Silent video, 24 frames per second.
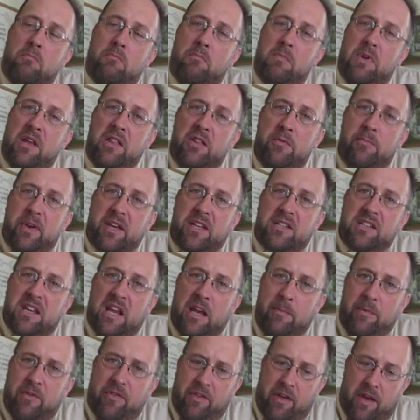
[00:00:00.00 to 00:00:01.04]
the big
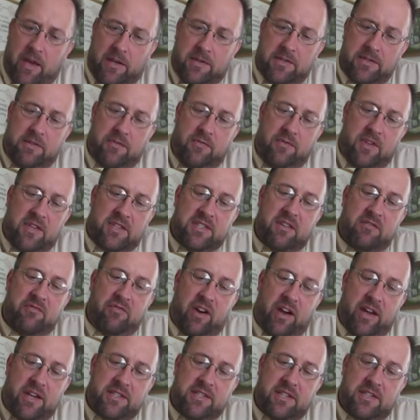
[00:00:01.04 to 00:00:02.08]
scheme of things, this
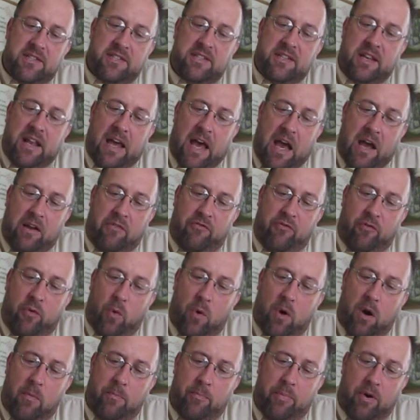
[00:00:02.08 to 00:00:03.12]
advice is not
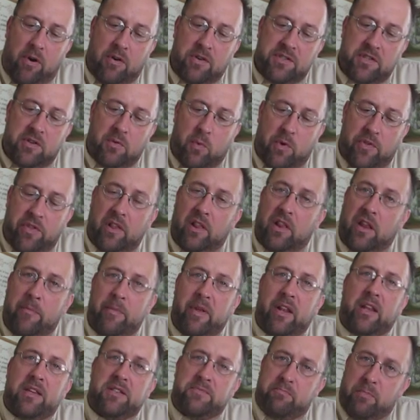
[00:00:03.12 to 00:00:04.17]
for a person with a
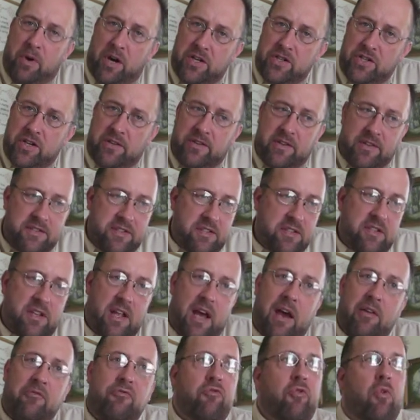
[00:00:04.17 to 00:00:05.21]
limitless budget. This is
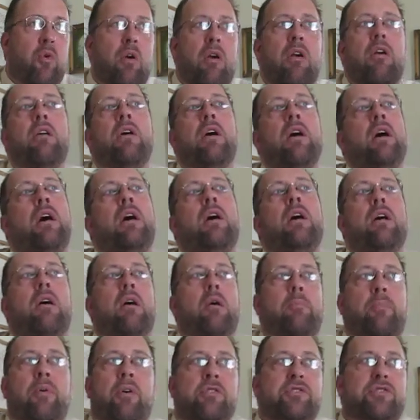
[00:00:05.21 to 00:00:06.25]
not for a
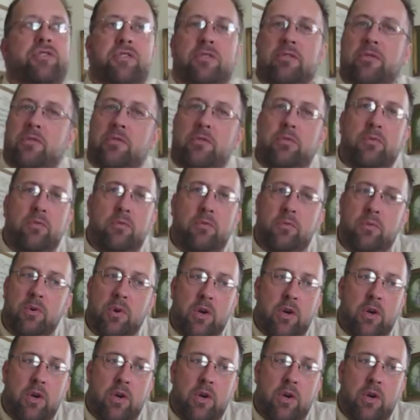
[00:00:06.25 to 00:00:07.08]
person who